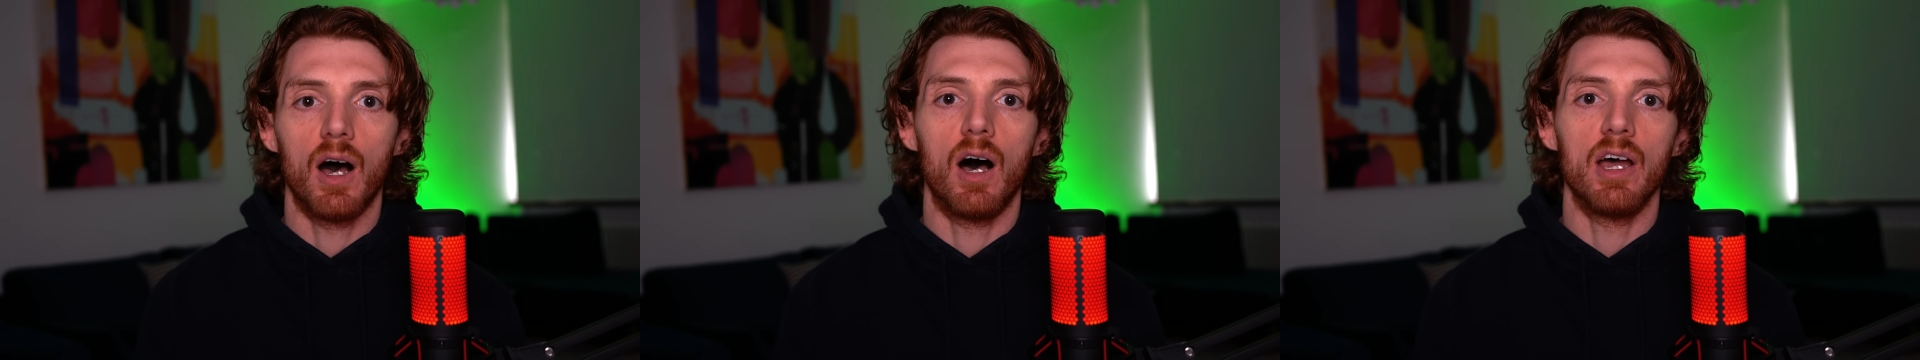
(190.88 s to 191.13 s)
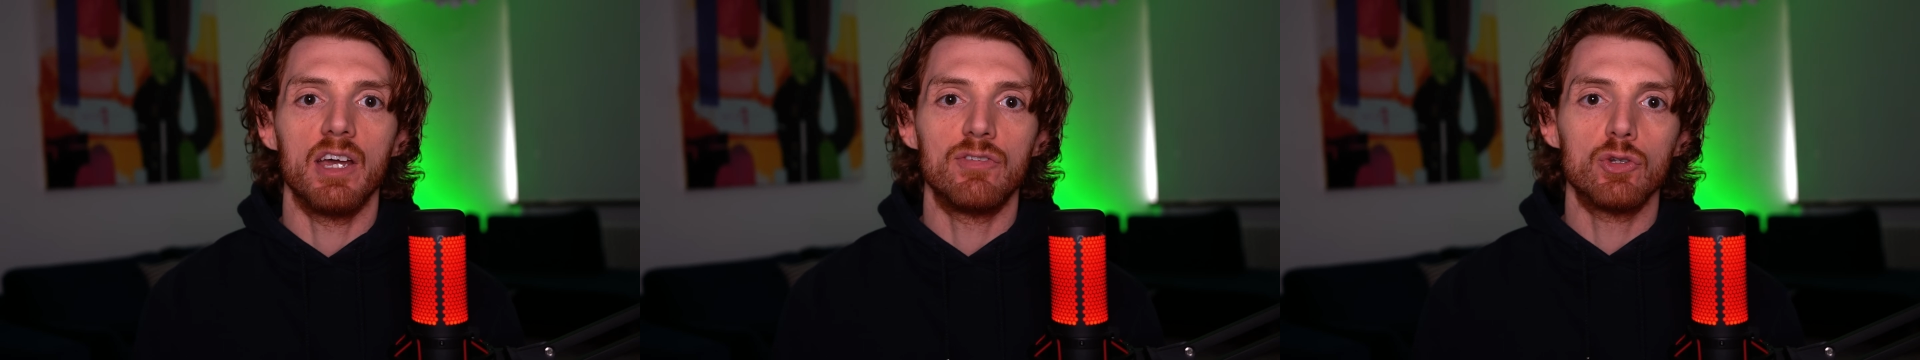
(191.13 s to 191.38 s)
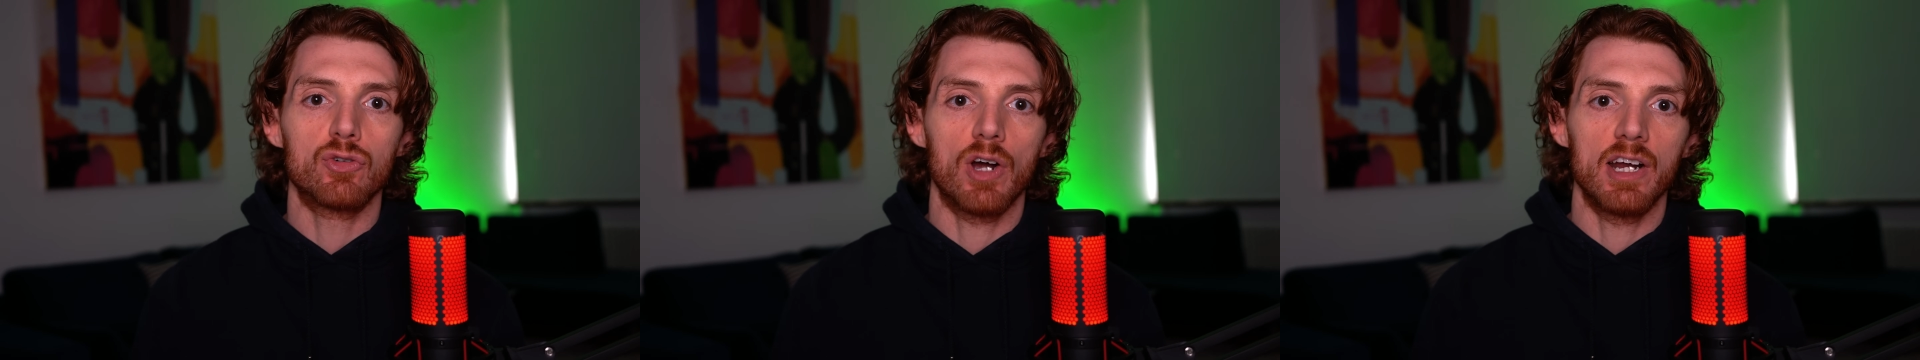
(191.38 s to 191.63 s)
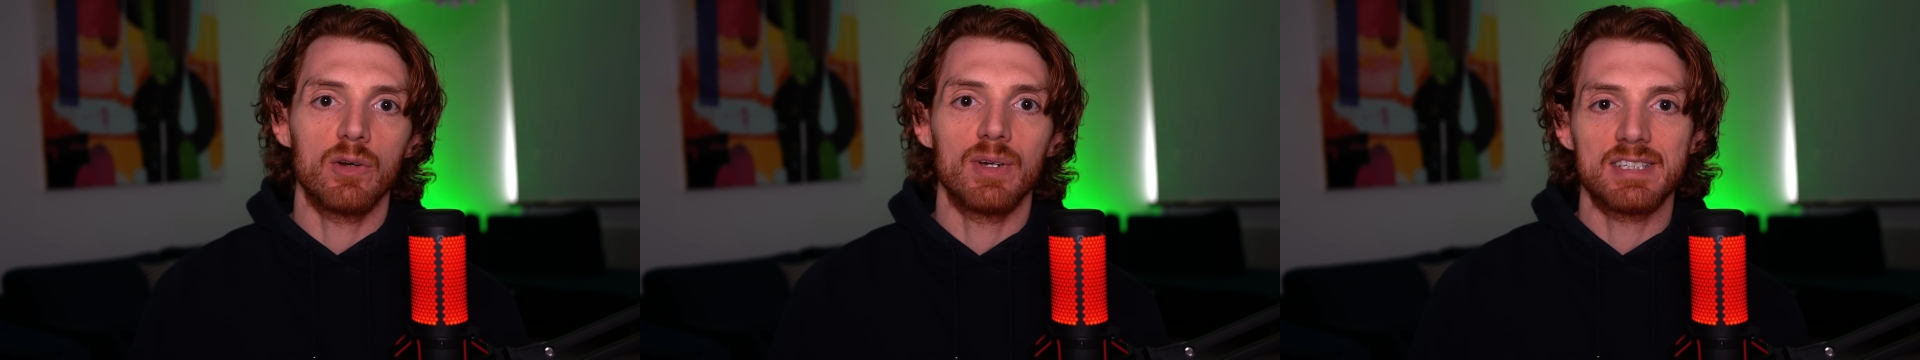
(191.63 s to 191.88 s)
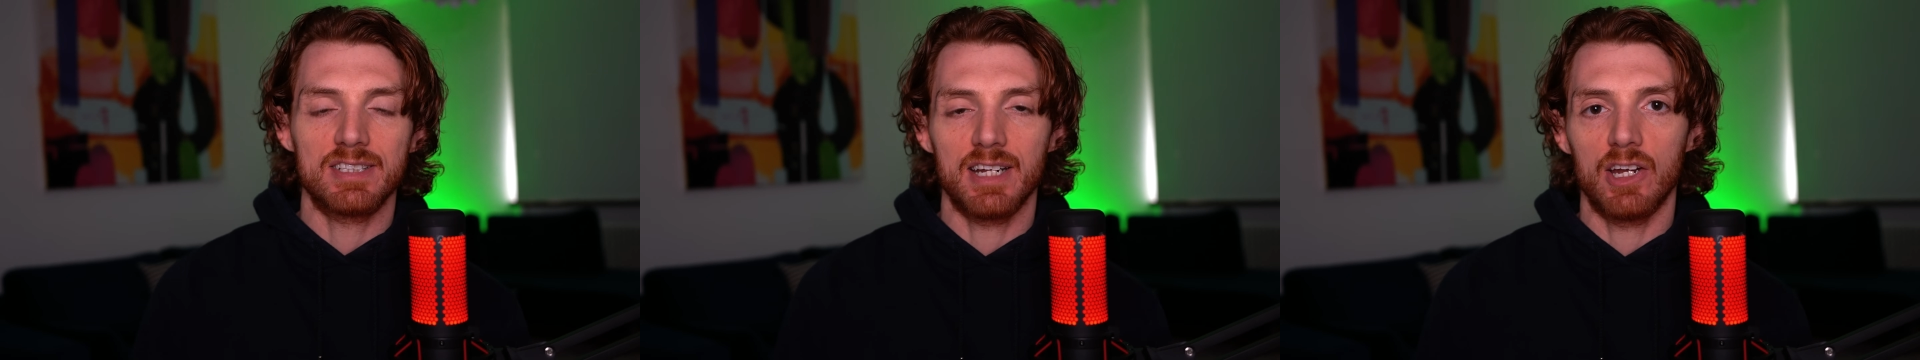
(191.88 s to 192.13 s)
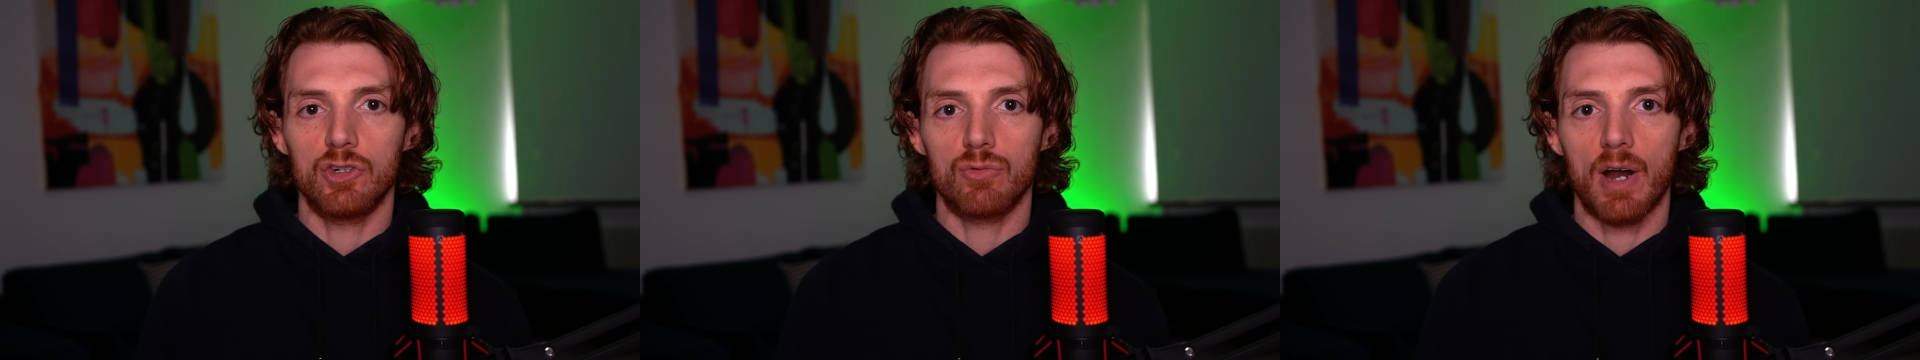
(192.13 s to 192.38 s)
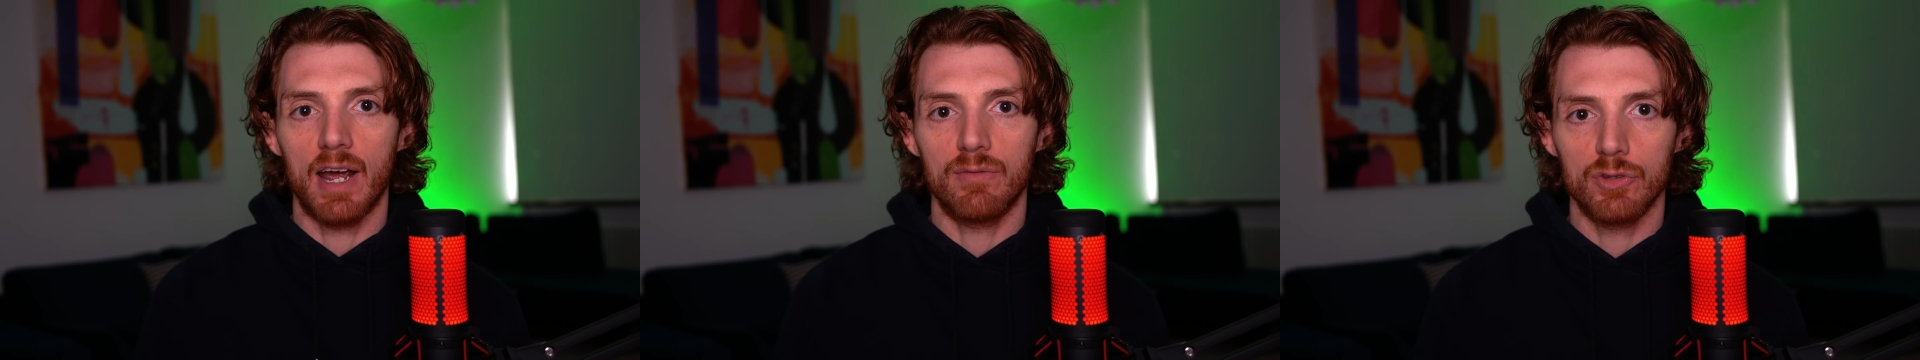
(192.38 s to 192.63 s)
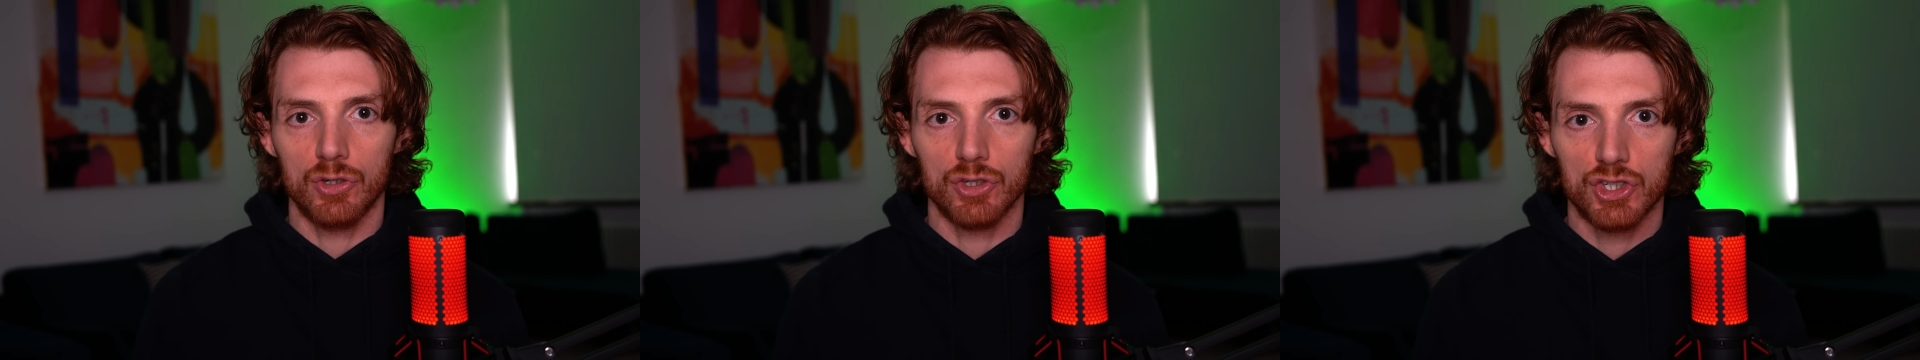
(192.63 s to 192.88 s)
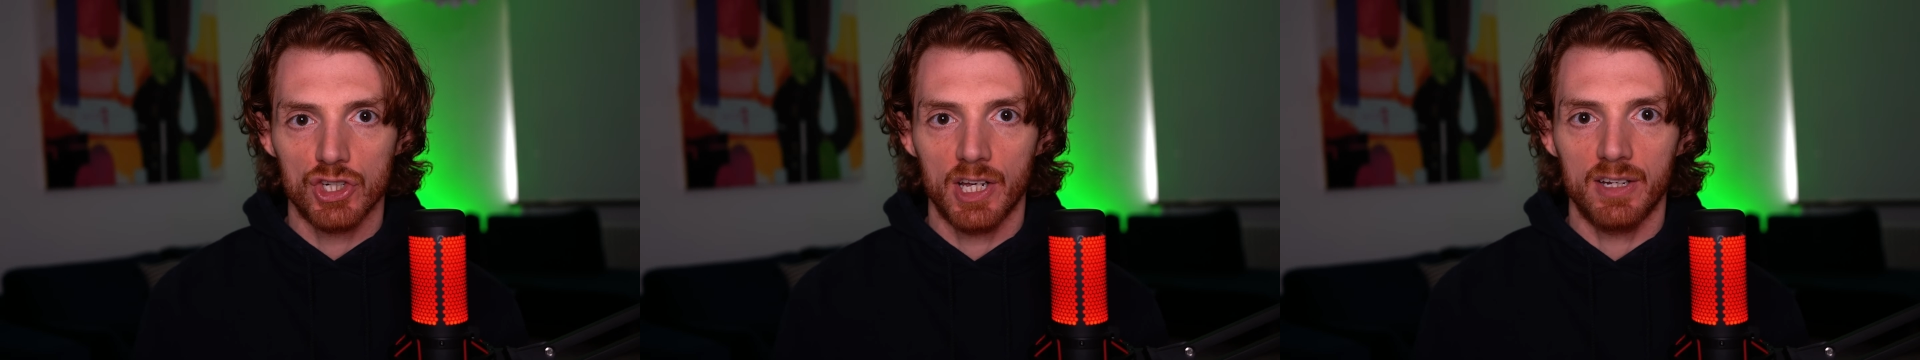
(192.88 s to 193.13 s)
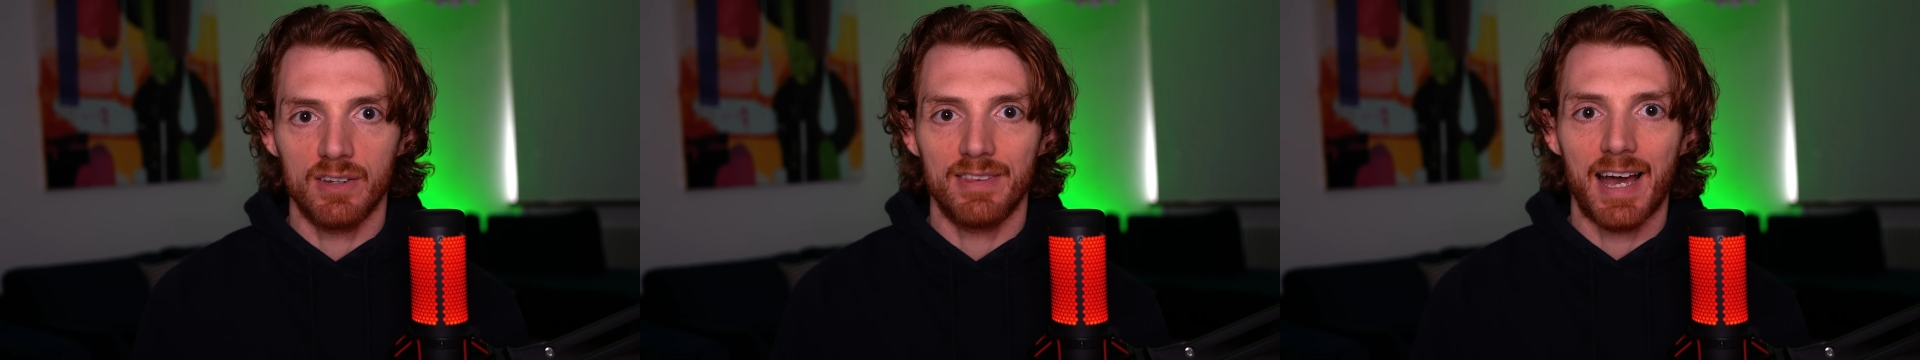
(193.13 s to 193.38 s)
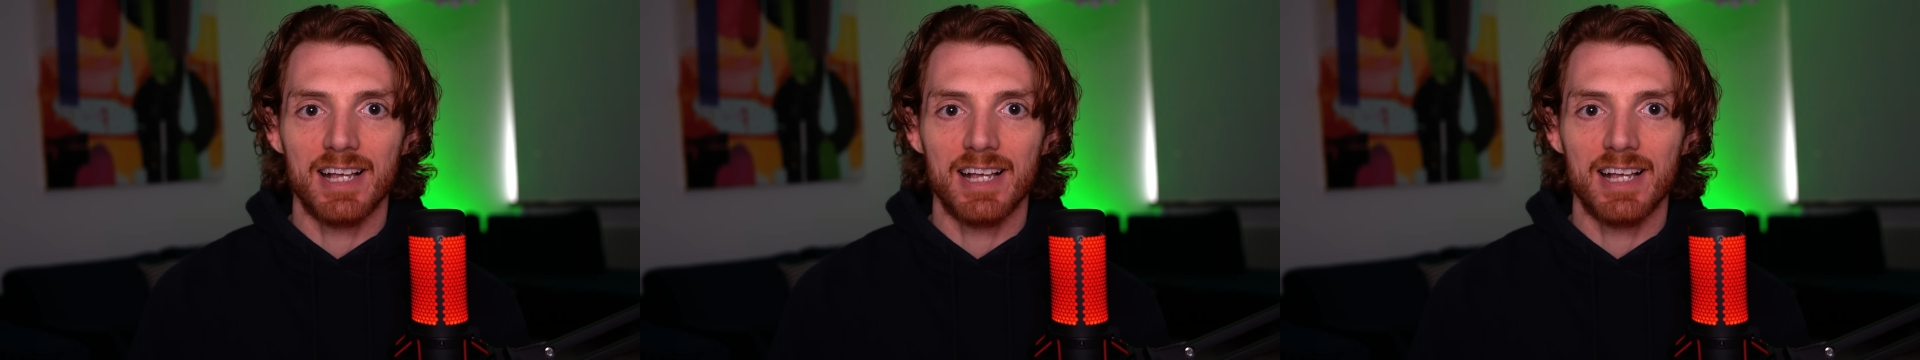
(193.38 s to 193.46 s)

If you try to instead drive with your shin,